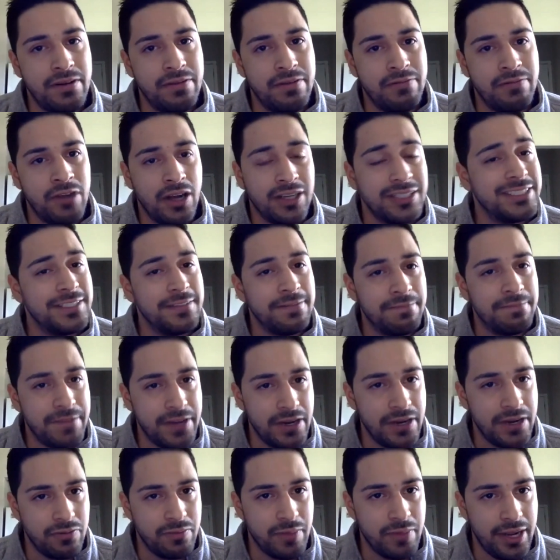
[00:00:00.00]
constant
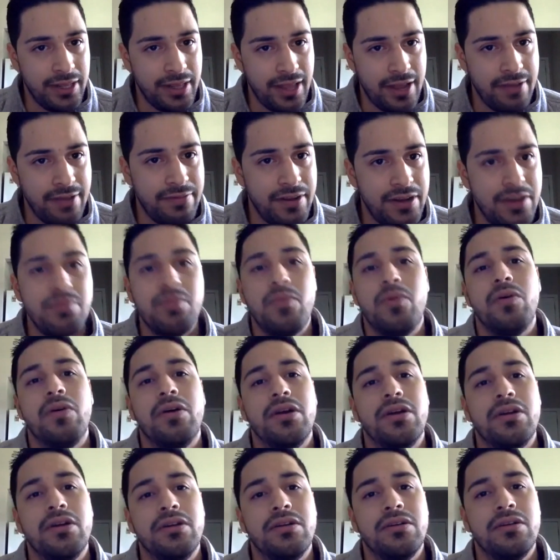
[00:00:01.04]
fear of my life
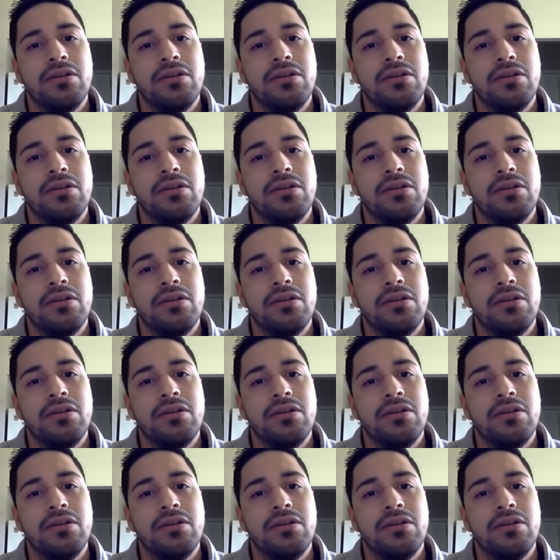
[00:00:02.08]
anymore.